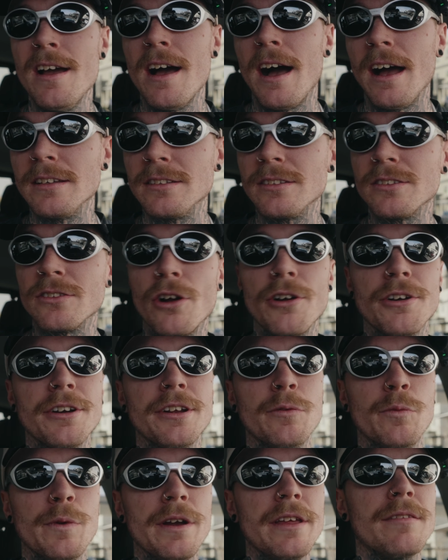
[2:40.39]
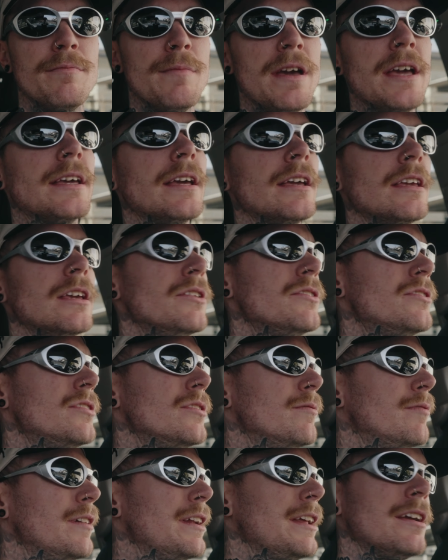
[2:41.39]
I started with making
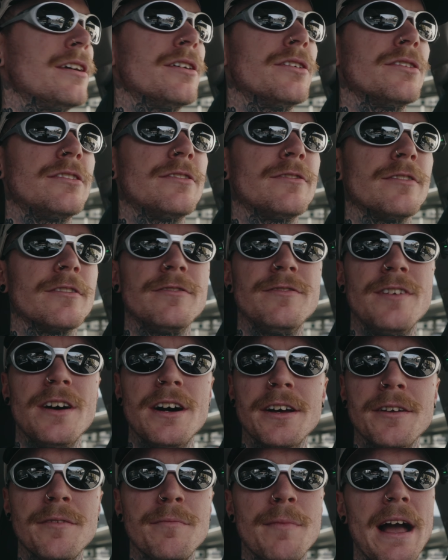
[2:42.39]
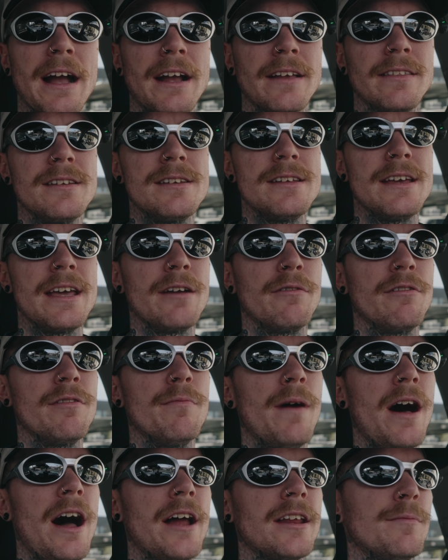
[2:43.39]
YouTube videos for fun back in the day
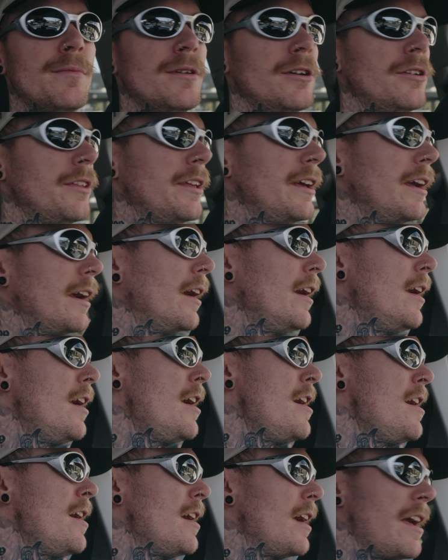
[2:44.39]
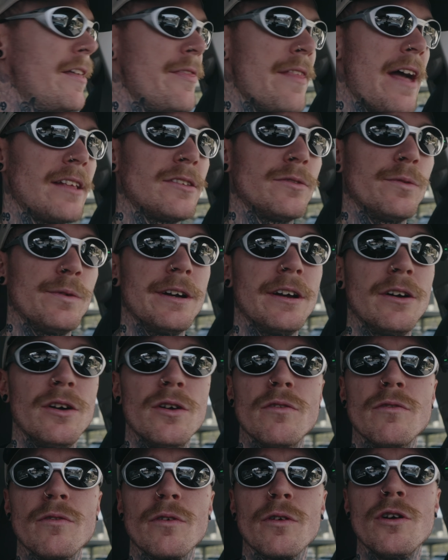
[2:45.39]
with bodybuilding, and that's what
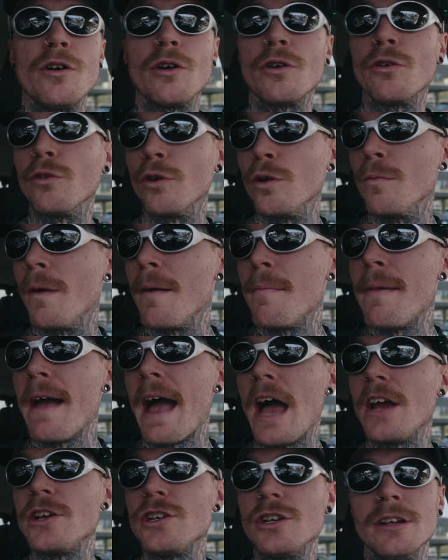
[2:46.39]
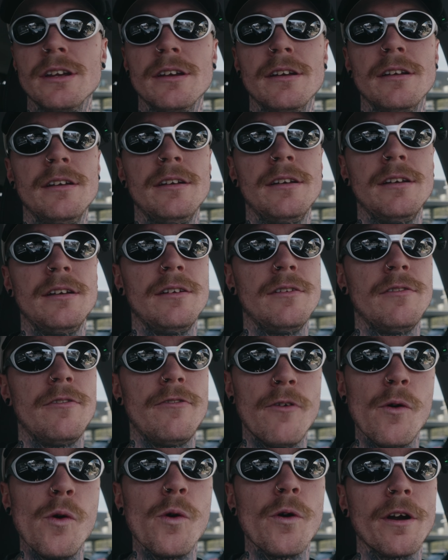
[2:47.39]
overall grew my passion
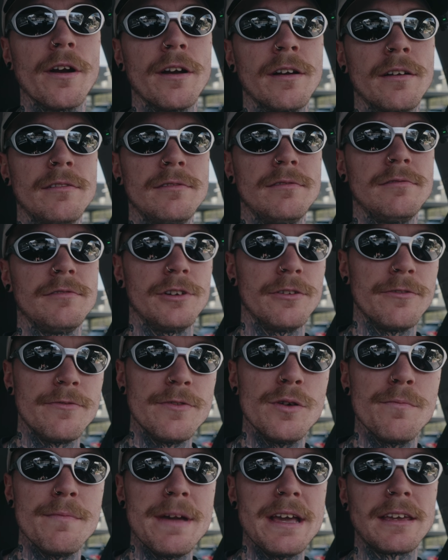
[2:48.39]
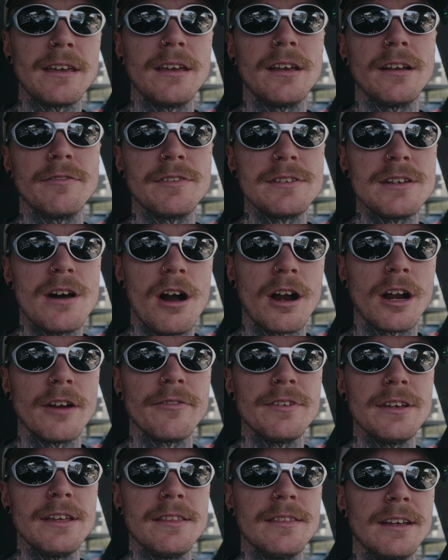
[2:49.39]
for, filmmaking,
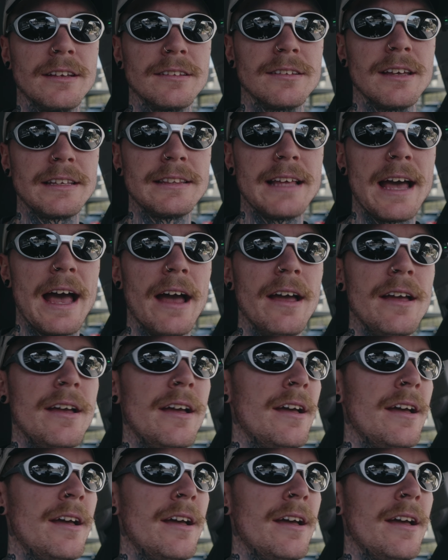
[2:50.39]
photography, things like that.